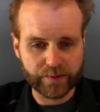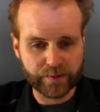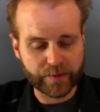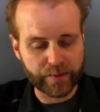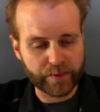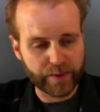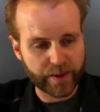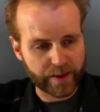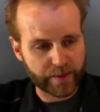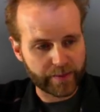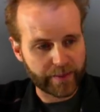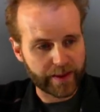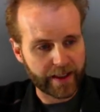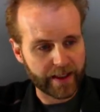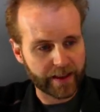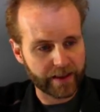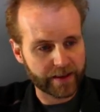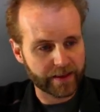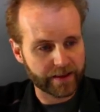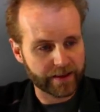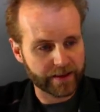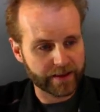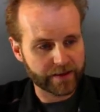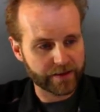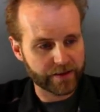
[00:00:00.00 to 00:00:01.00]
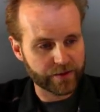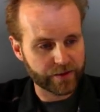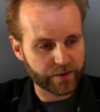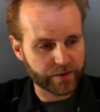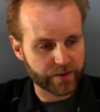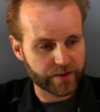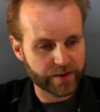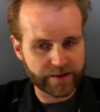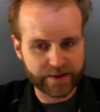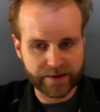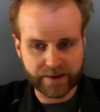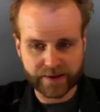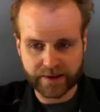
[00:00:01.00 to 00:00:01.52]
put it back into
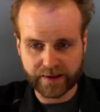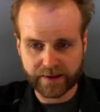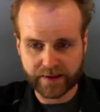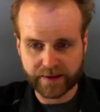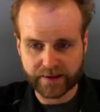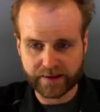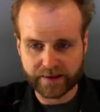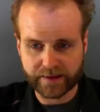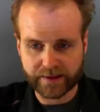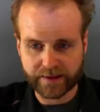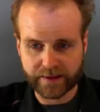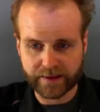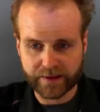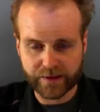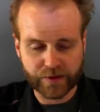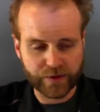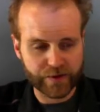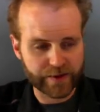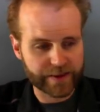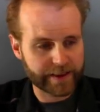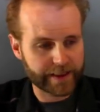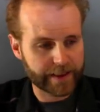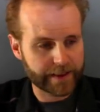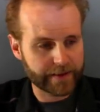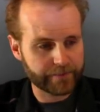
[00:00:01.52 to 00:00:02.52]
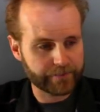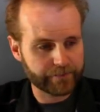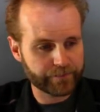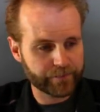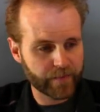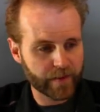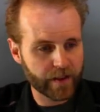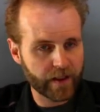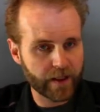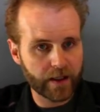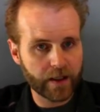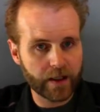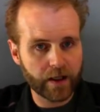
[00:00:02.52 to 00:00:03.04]
its initial state.
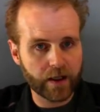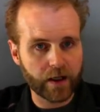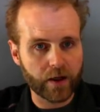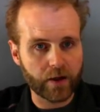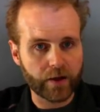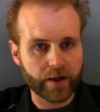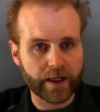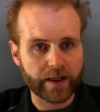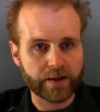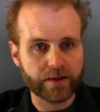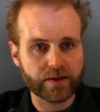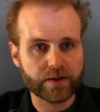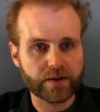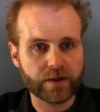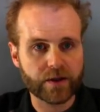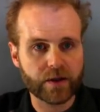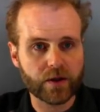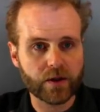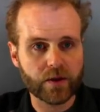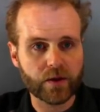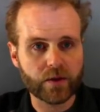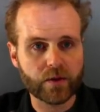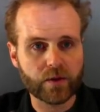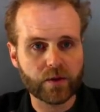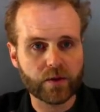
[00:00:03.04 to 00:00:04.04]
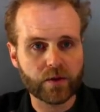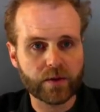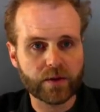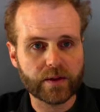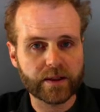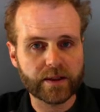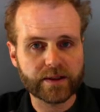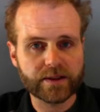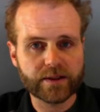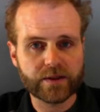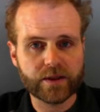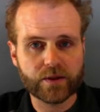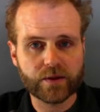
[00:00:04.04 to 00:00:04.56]
Okay, so
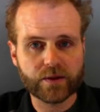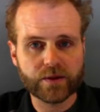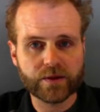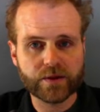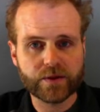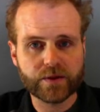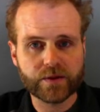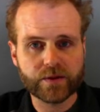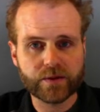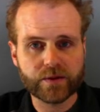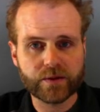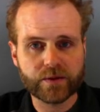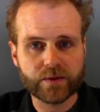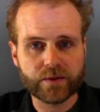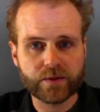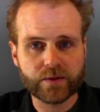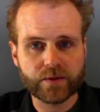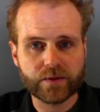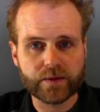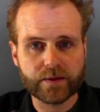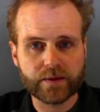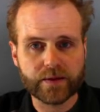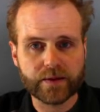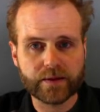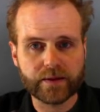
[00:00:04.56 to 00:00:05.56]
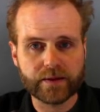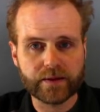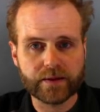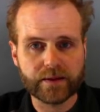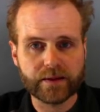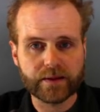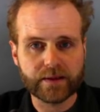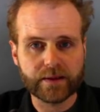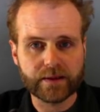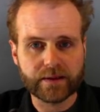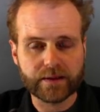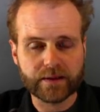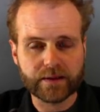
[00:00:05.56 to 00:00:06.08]
let's go to
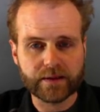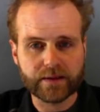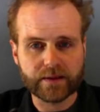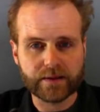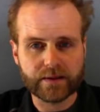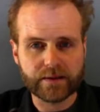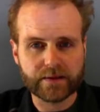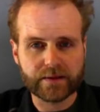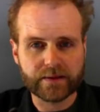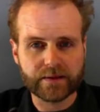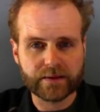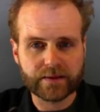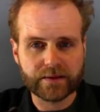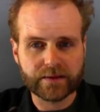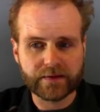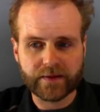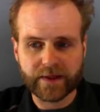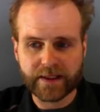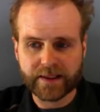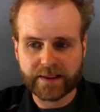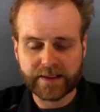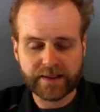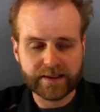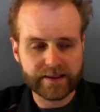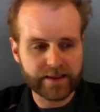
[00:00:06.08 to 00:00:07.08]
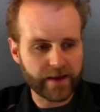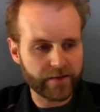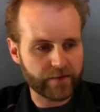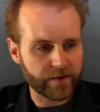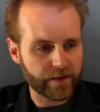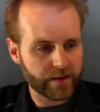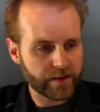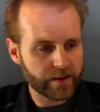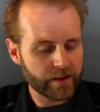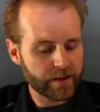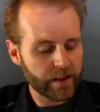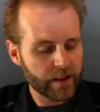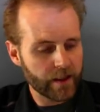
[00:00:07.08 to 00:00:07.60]
the device
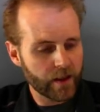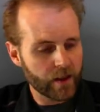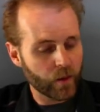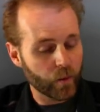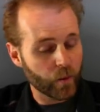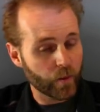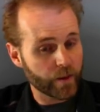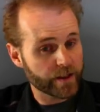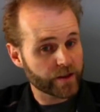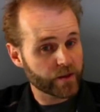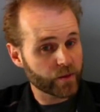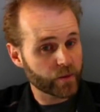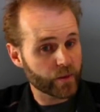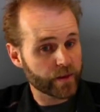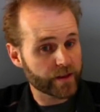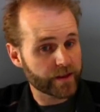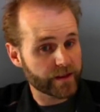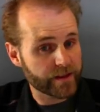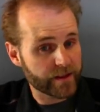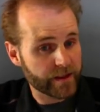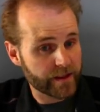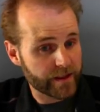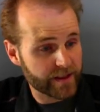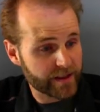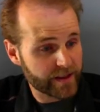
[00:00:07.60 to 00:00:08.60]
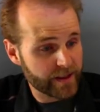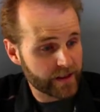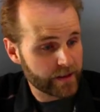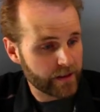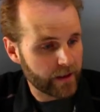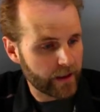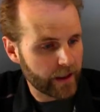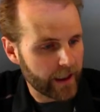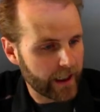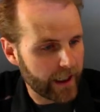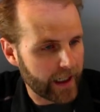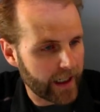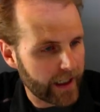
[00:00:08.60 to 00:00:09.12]
7, which was
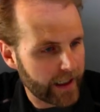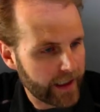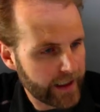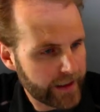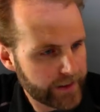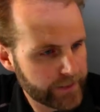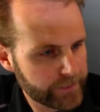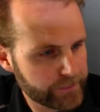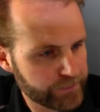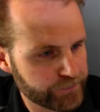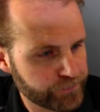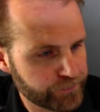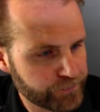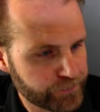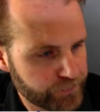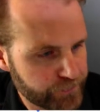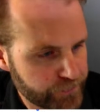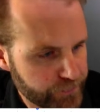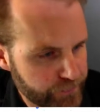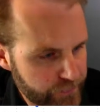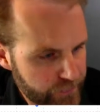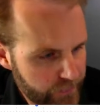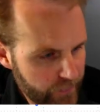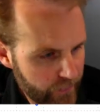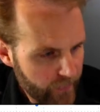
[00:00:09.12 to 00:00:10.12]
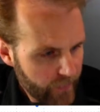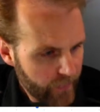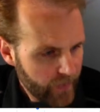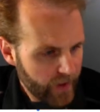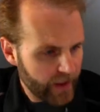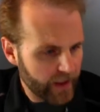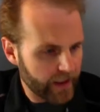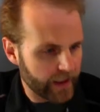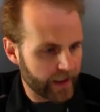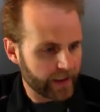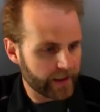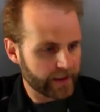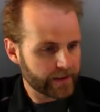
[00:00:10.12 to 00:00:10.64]
stuck high.
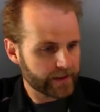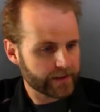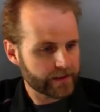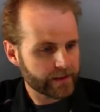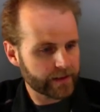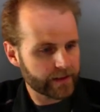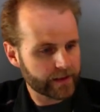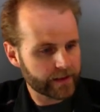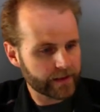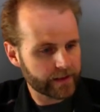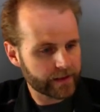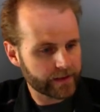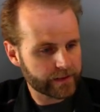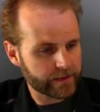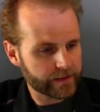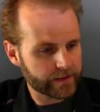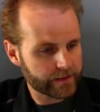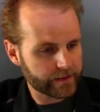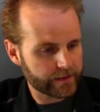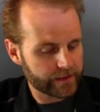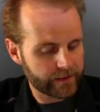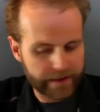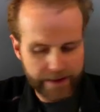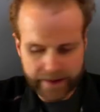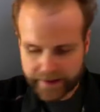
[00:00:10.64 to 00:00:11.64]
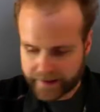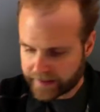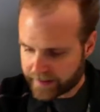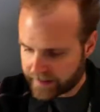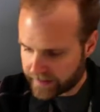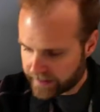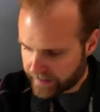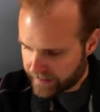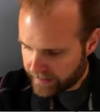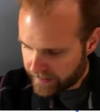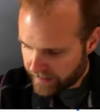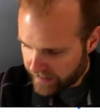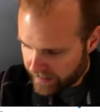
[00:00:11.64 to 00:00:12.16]
And
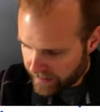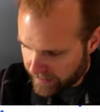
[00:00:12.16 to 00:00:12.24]
let's